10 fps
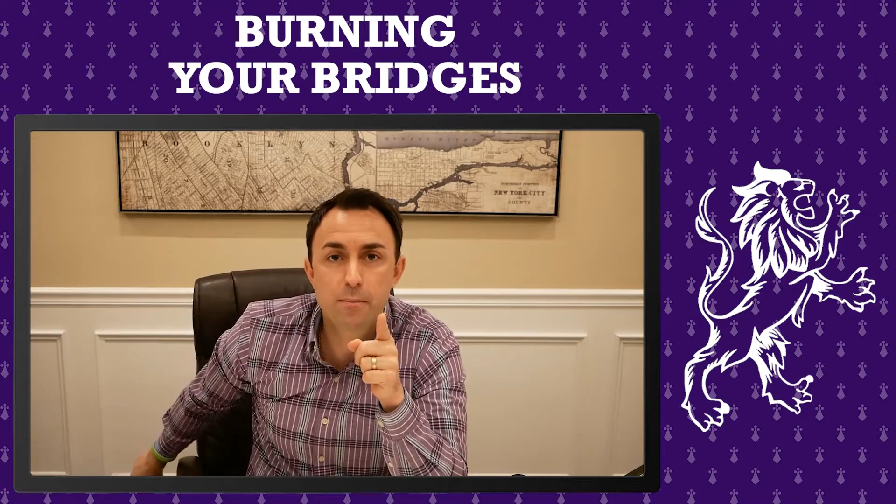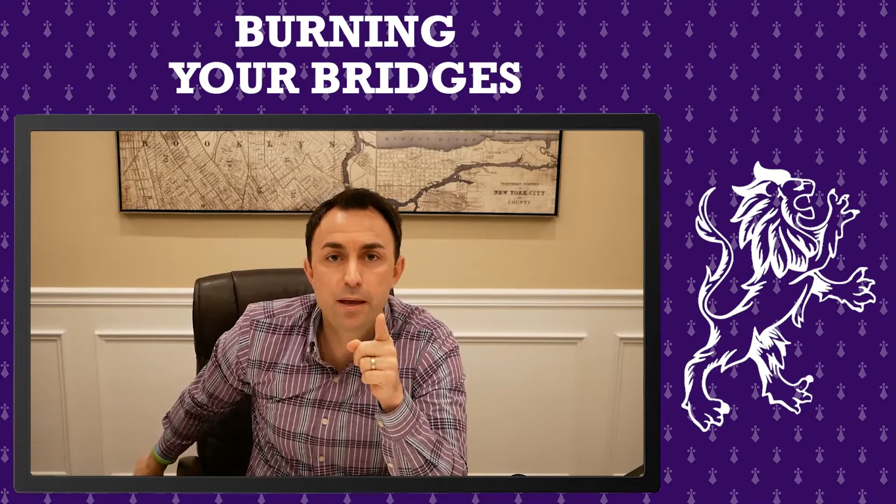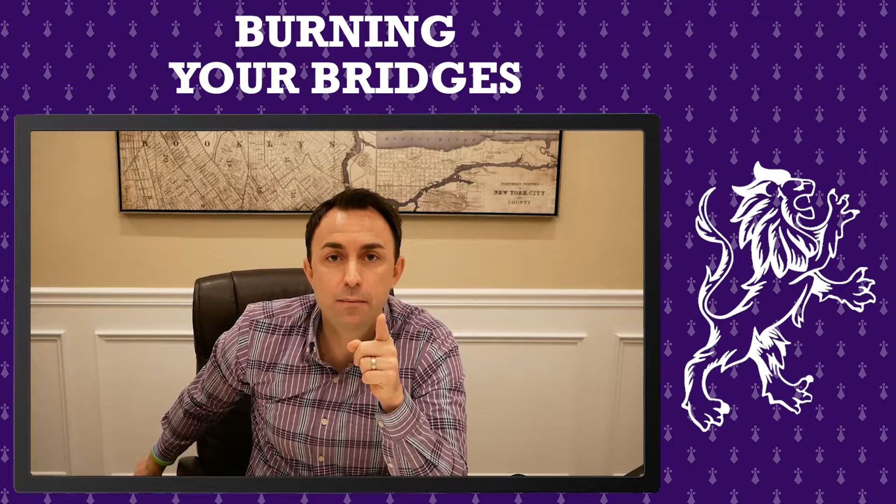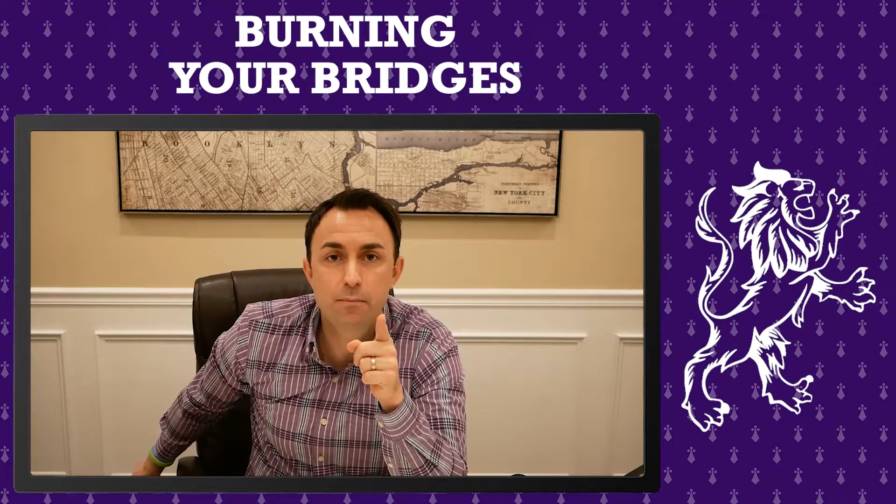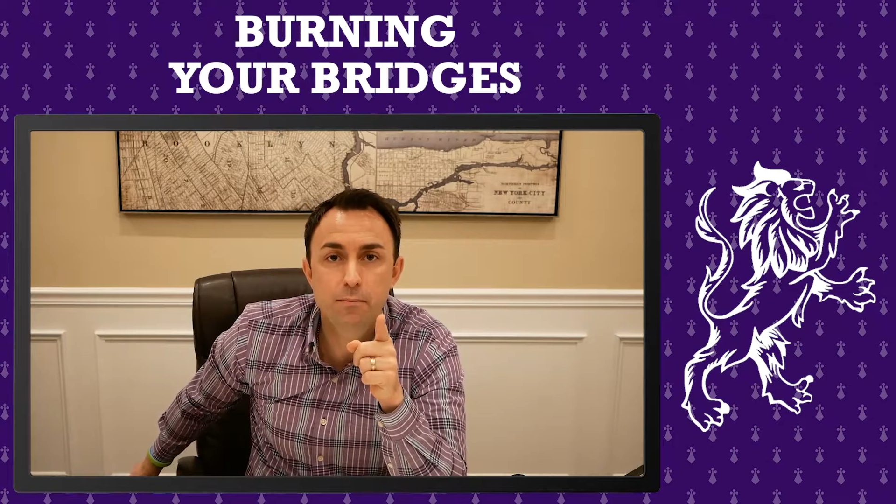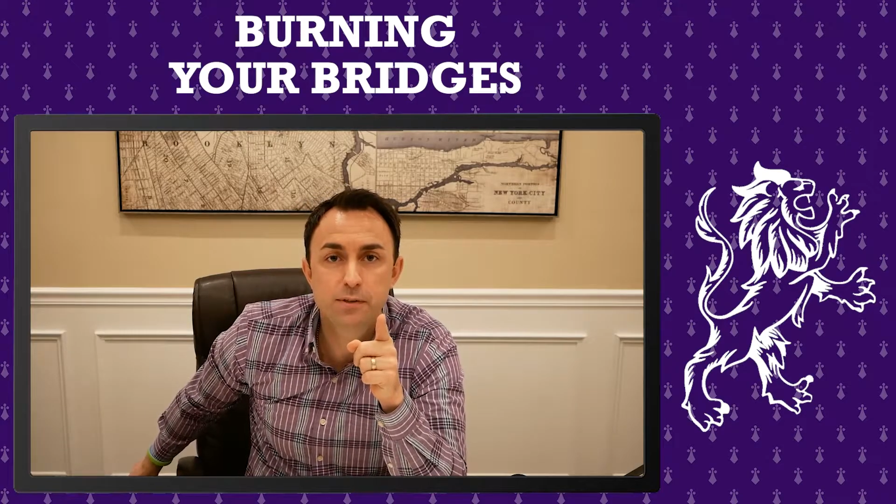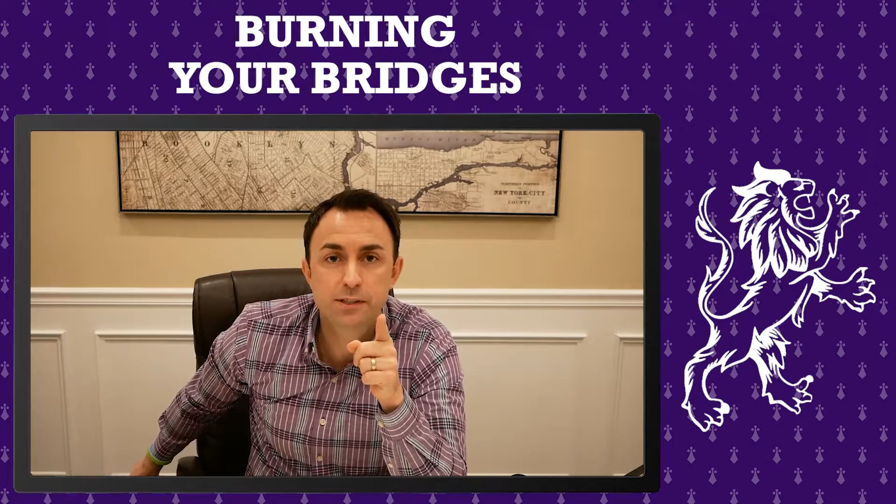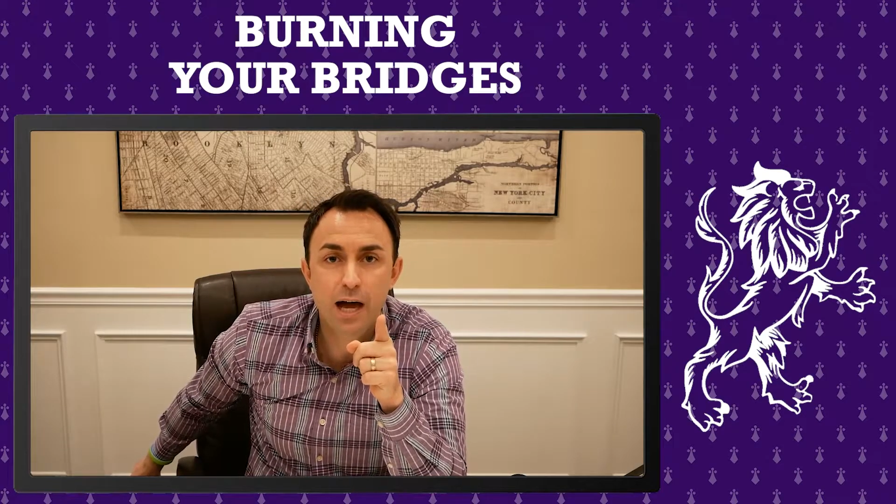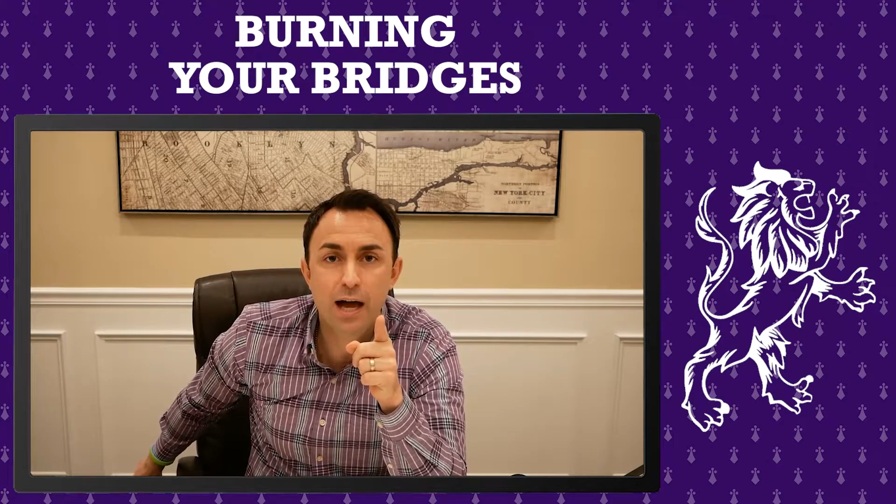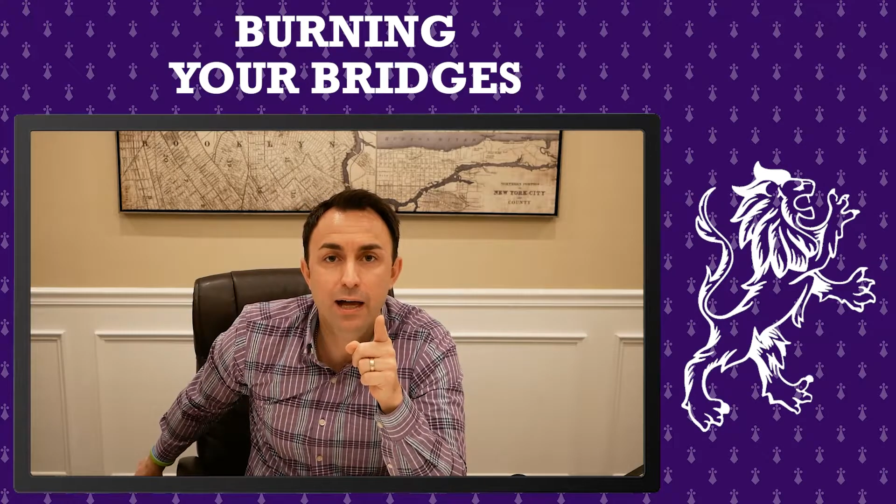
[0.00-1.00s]
men
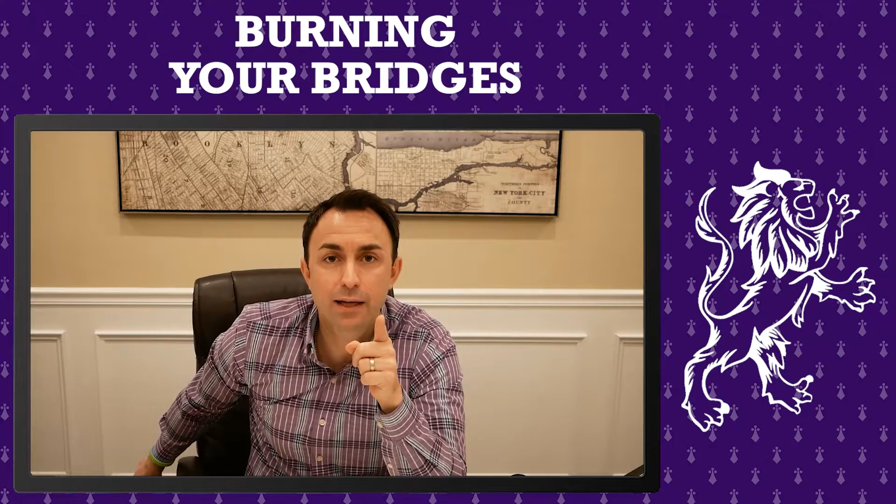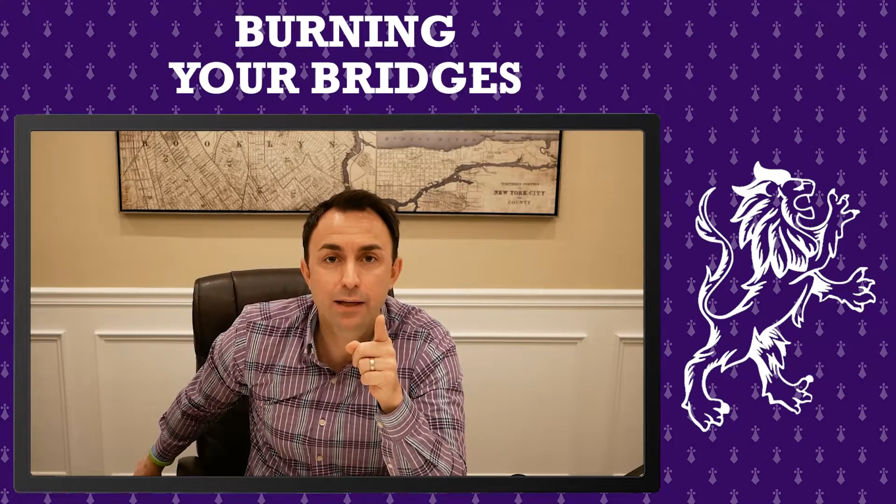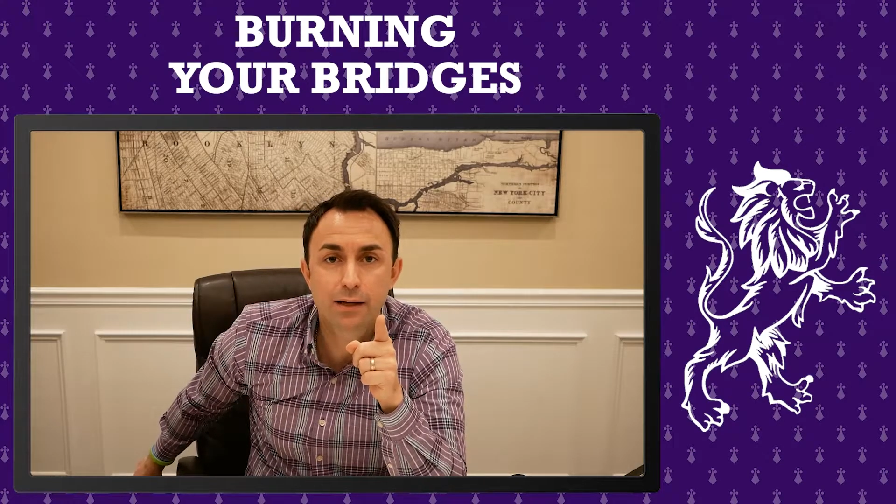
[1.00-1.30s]
die,